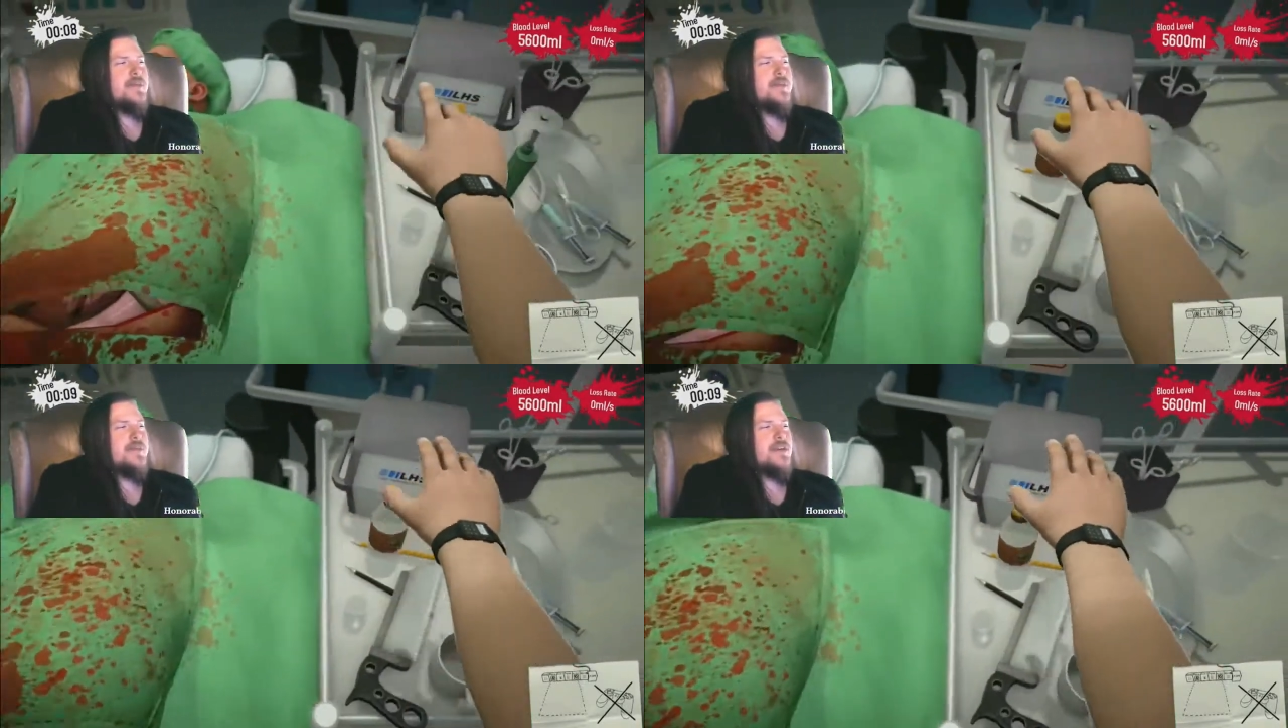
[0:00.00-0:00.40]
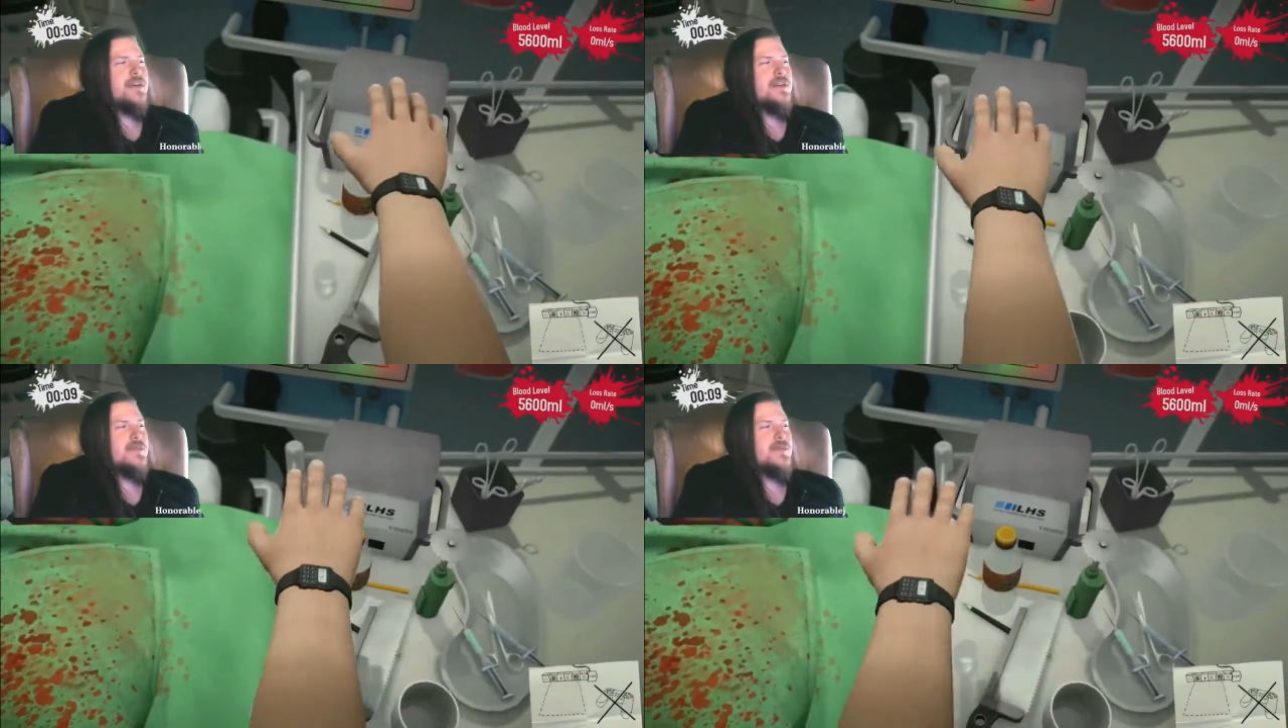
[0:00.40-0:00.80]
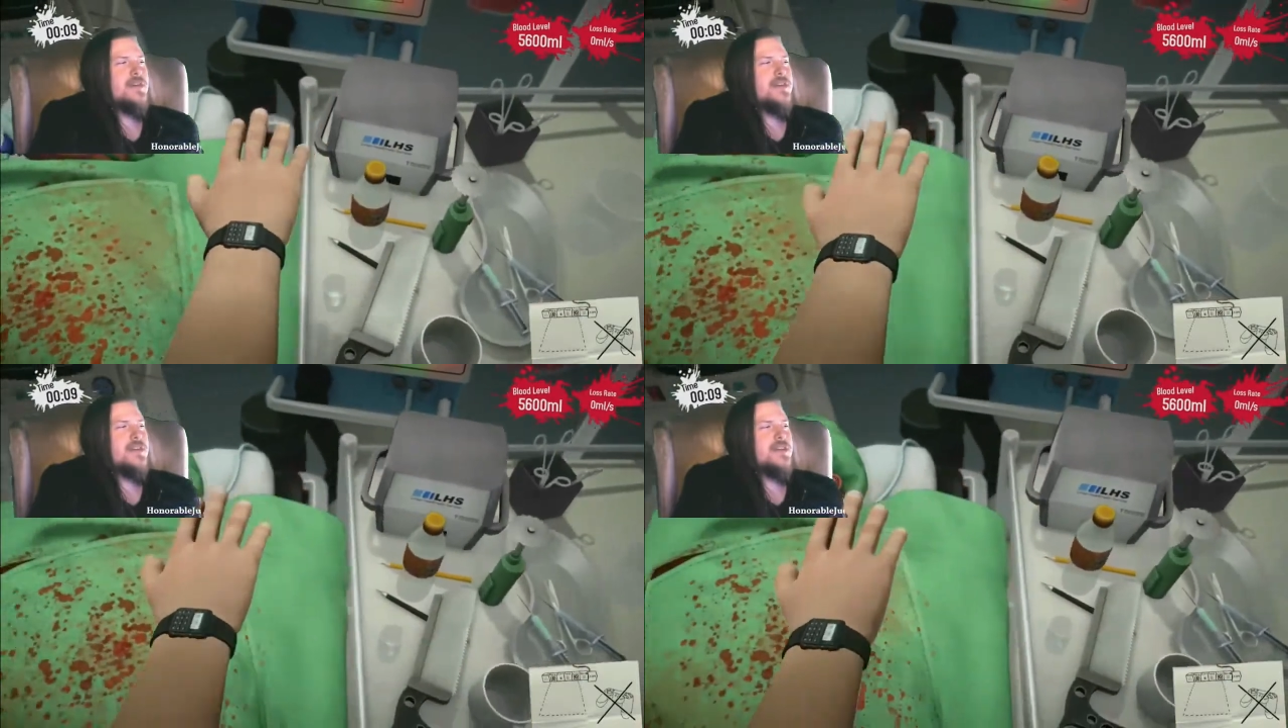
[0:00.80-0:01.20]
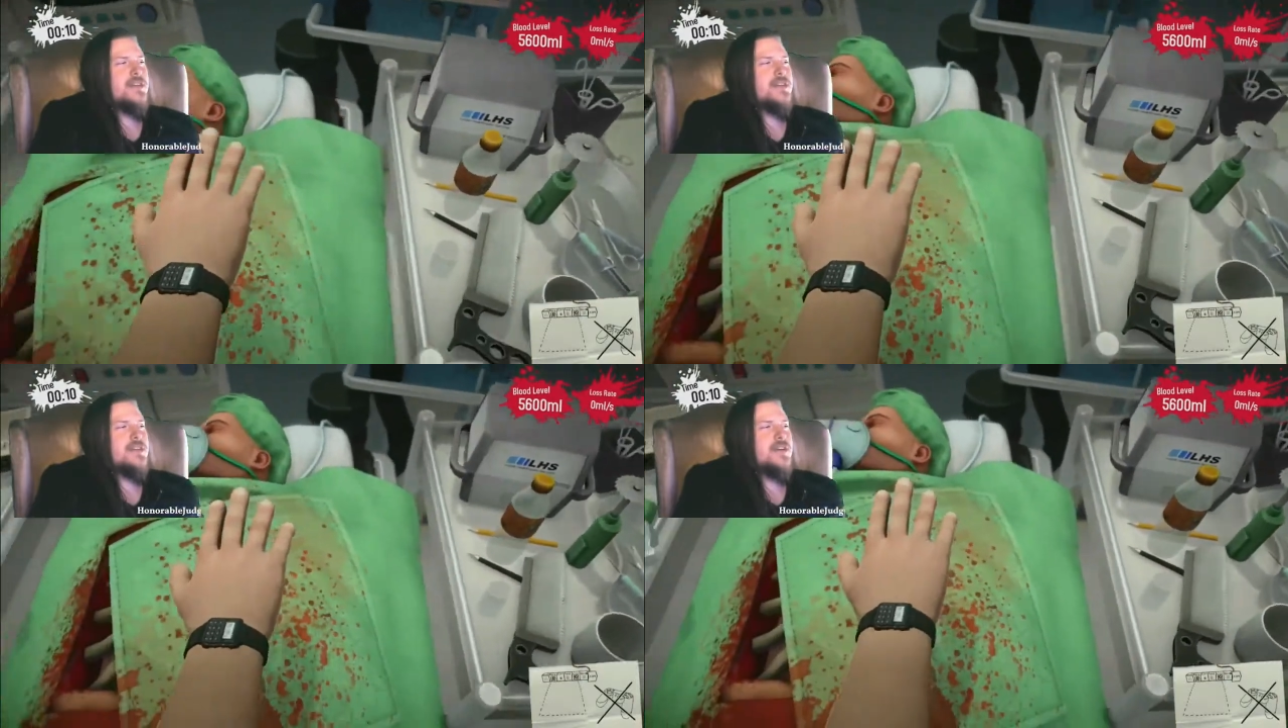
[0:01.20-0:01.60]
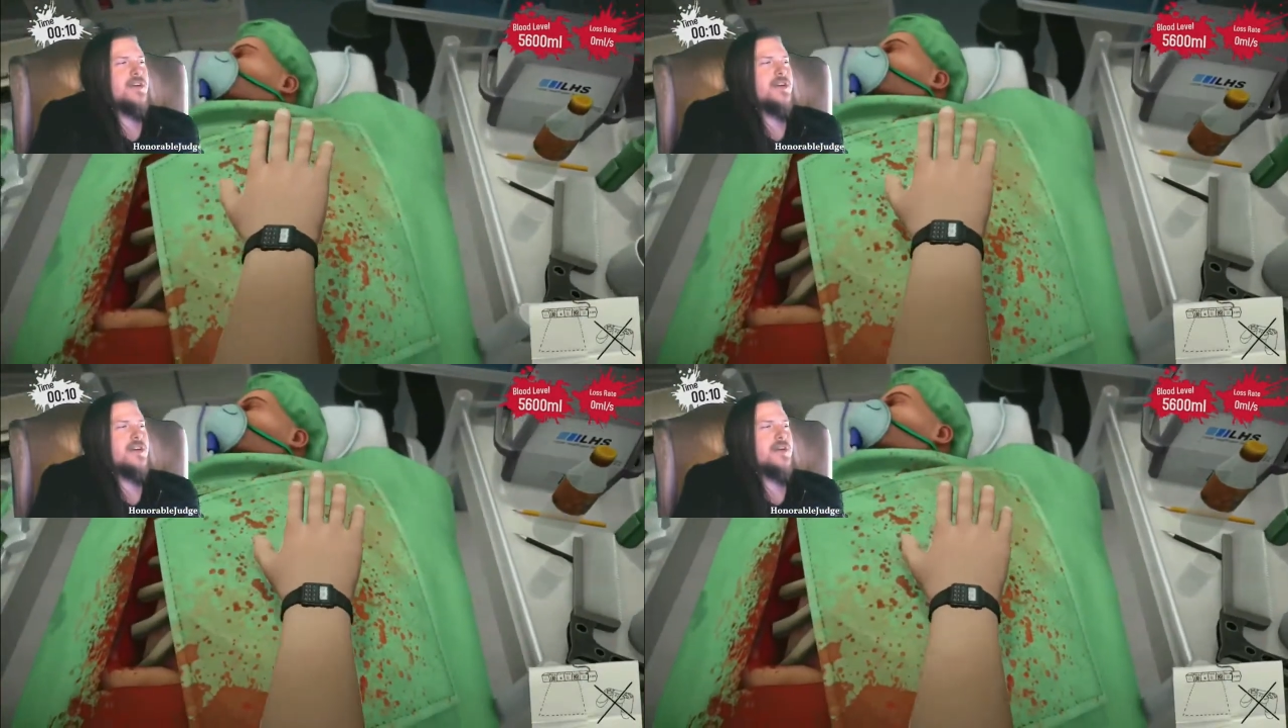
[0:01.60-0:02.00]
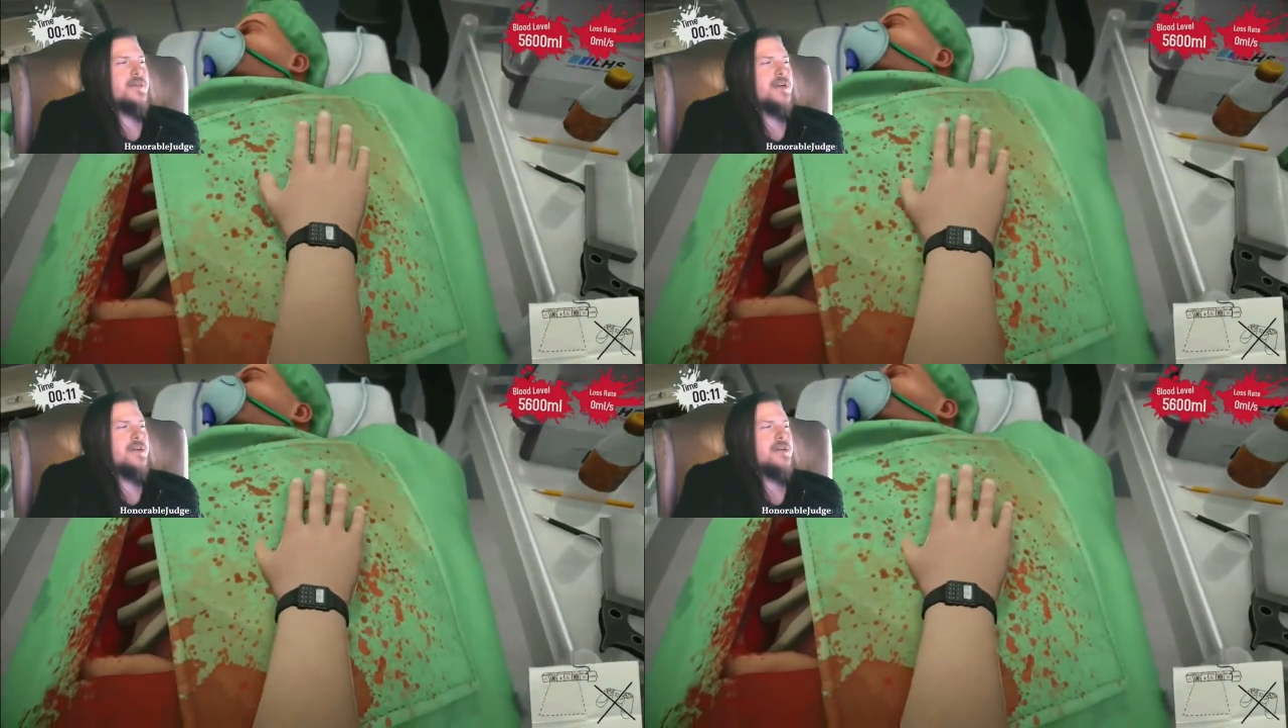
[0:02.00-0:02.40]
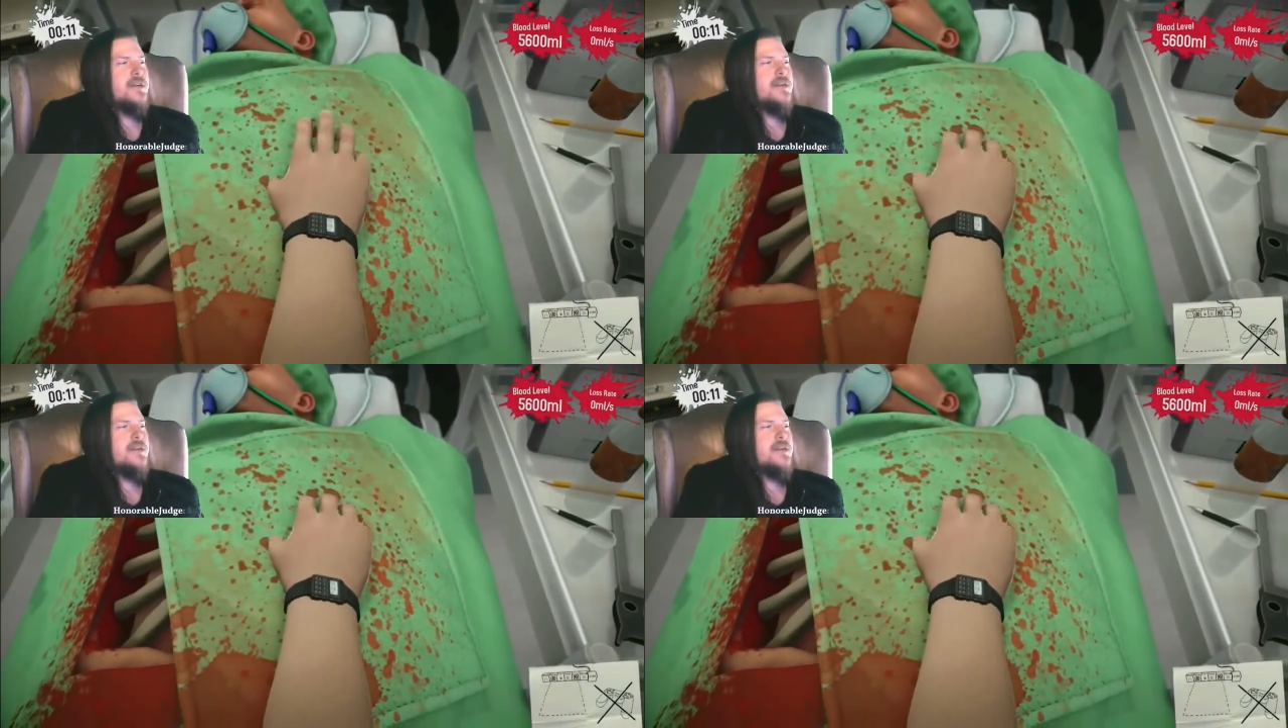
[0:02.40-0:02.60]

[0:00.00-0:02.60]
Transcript: but we're gonna we're gonna just start it up here.